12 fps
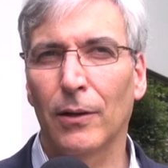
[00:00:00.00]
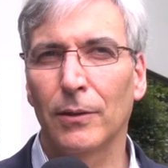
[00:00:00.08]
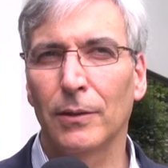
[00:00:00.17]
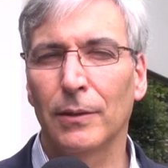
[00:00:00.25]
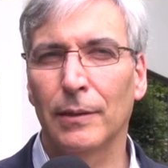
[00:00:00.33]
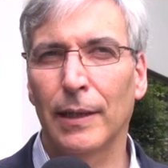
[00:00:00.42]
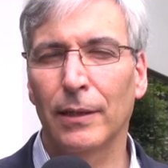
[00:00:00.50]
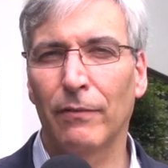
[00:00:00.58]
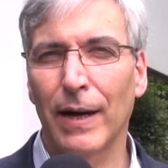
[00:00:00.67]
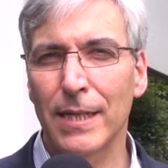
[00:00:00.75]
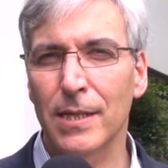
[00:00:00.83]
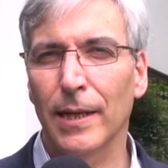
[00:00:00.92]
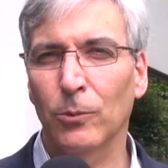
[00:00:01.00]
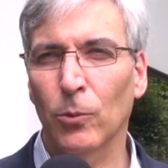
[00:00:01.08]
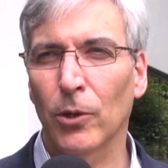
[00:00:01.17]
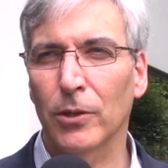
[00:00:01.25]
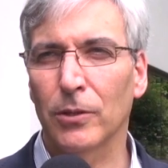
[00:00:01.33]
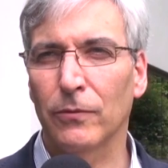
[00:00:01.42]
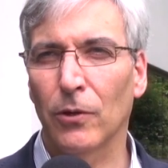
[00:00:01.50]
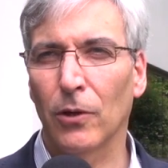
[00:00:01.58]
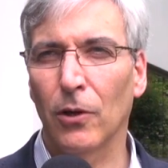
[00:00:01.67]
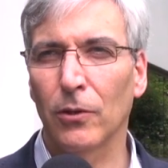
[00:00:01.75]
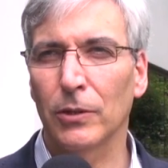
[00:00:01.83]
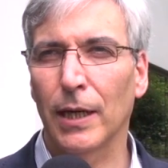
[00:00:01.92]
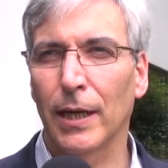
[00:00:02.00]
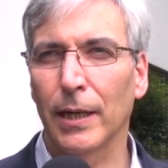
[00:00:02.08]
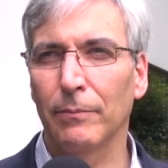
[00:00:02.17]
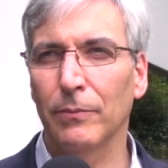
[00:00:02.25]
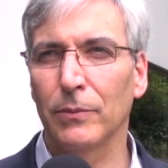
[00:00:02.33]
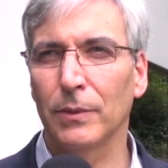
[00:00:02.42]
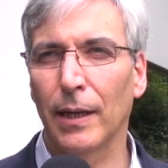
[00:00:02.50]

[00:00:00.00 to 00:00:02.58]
on advice networks for a long time,